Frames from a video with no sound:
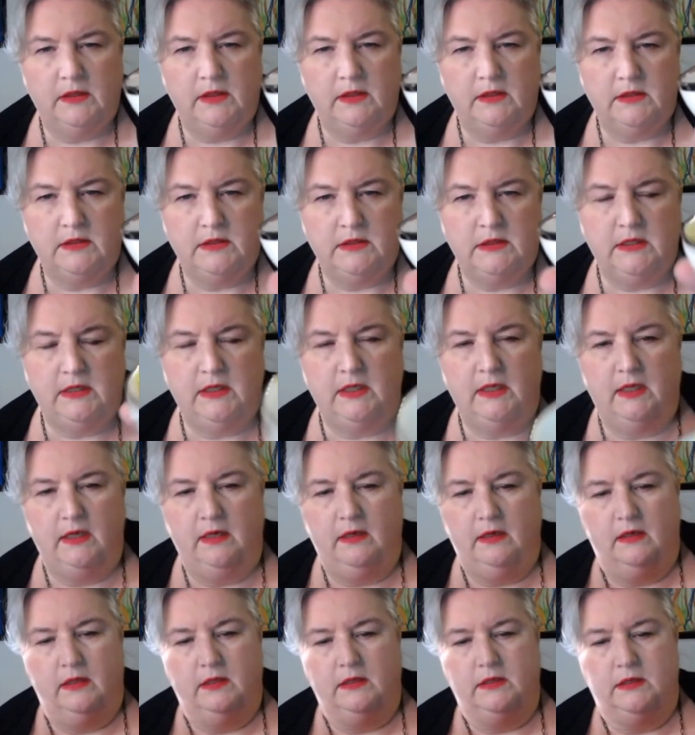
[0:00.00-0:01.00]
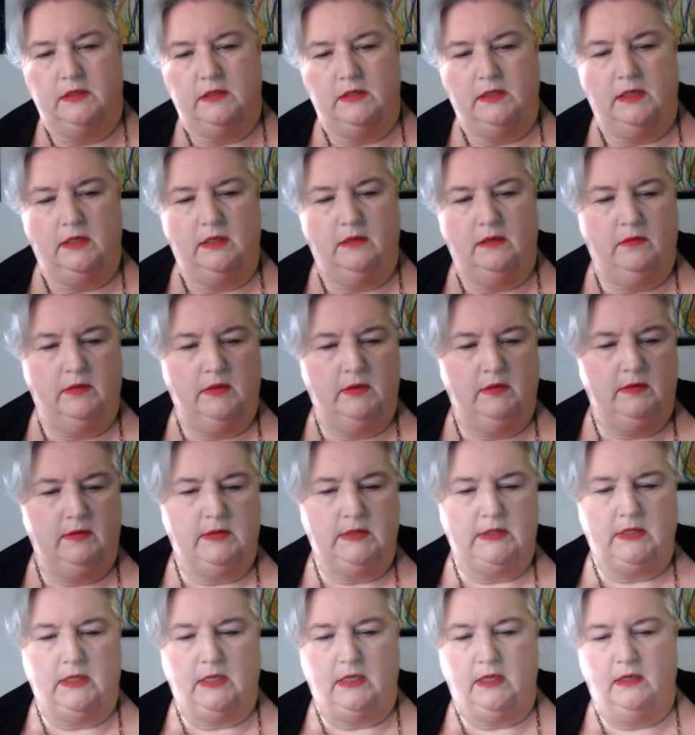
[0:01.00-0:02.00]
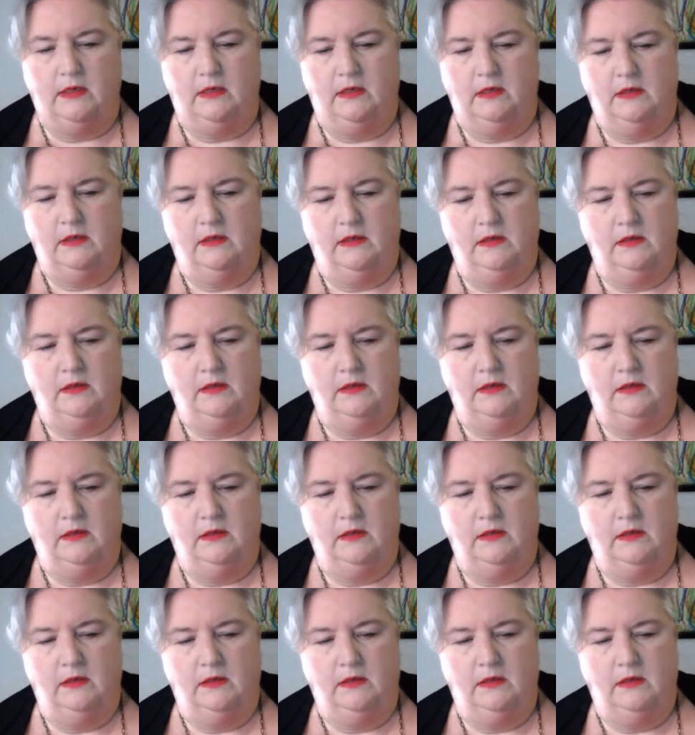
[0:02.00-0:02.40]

can see it. Let's see. Where was that?